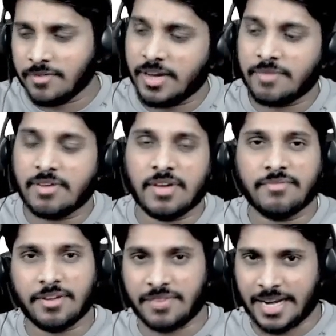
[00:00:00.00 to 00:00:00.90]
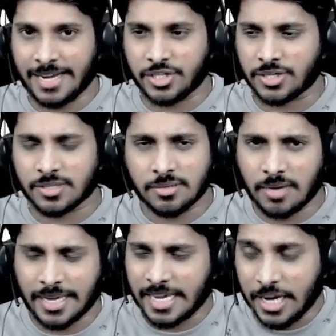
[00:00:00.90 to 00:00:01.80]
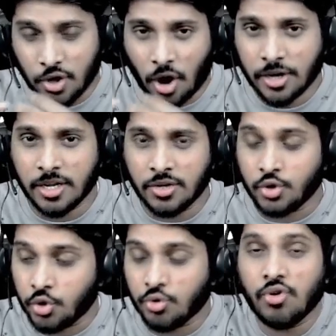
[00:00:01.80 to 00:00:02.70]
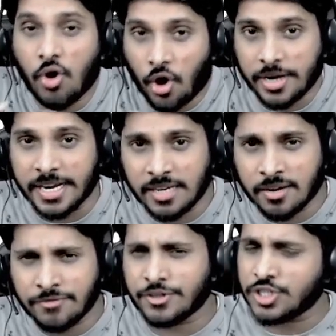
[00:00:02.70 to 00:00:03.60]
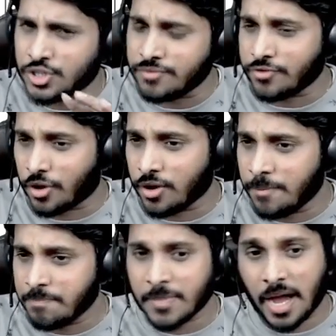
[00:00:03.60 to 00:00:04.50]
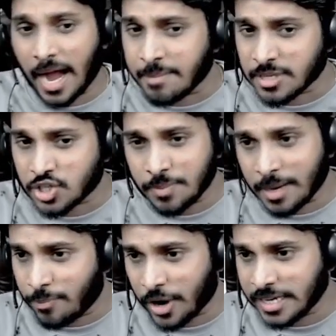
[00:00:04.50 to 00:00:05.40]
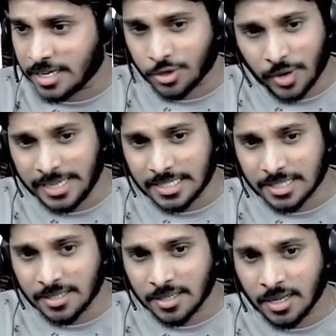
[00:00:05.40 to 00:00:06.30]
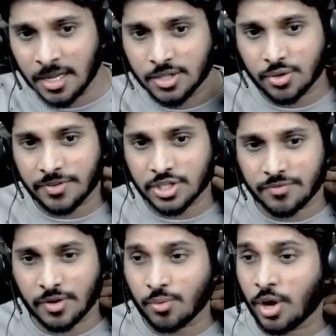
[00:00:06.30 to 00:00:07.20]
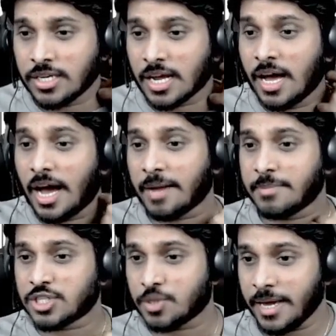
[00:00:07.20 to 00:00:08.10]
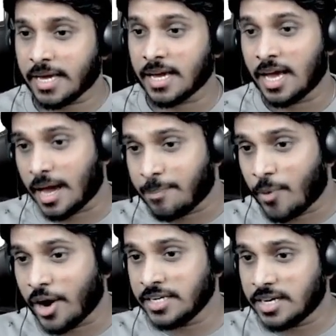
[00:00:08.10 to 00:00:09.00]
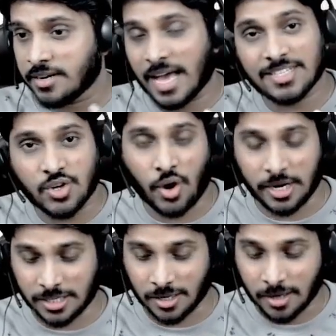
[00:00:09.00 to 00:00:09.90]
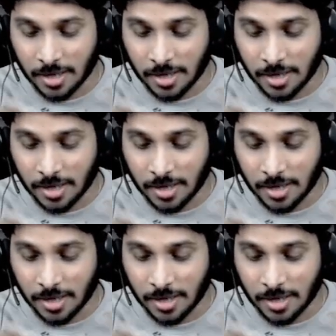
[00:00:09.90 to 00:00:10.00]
Where we verify financials. Like, in order to do audit, first of all, I must be appointed, right? So first of all, what? I must be appointed as an auditor.